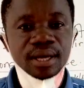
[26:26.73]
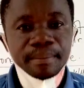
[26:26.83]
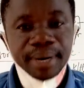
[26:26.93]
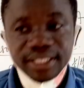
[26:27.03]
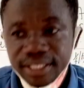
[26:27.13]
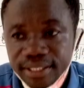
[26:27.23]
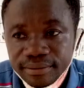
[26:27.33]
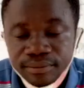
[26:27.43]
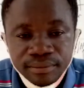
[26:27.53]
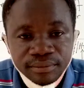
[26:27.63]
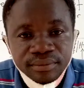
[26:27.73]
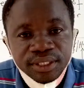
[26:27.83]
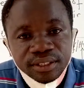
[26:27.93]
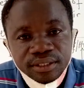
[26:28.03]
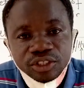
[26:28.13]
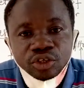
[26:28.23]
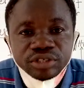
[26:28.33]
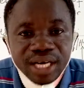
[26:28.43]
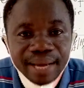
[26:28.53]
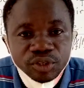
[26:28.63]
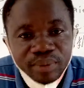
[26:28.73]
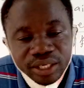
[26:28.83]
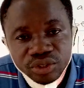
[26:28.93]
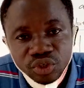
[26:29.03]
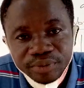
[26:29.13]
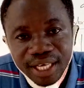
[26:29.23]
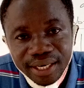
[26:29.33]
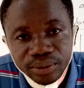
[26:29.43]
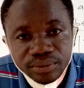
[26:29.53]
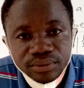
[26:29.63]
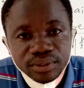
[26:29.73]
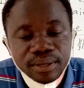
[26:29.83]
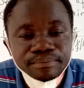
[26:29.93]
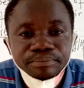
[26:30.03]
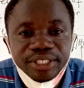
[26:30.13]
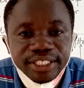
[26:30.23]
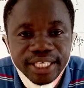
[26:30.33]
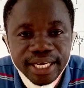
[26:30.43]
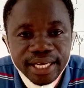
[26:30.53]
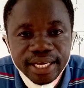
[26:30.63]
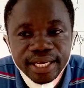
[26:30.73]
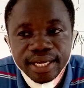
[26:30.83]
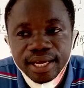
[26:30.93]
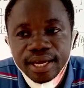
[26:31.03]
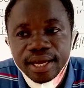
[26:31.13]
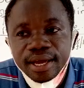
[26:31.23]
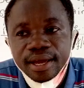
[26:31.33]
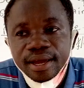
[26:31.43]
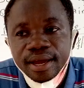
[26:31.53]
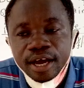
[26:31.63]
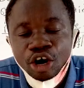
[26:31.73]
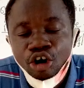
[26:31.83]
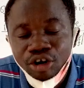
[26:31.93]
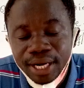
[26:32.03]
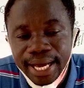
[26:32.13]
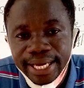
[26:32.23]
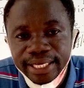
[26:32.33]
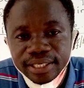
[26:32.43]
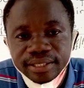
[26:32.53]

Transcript: But subscribe to my YouTube channel, BJ Online,